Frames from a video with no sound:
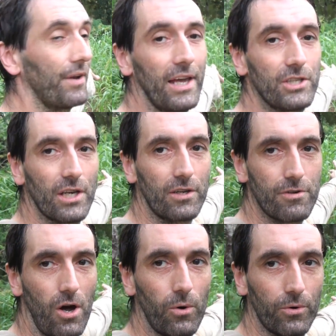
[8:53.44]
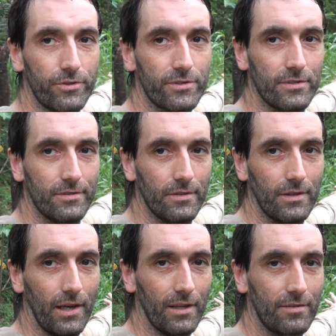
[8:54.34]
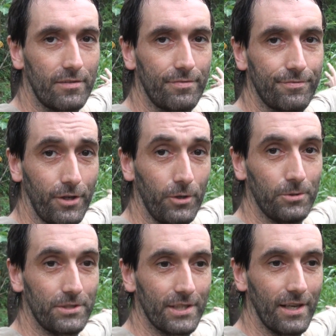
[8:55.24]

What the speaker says: nature grows its food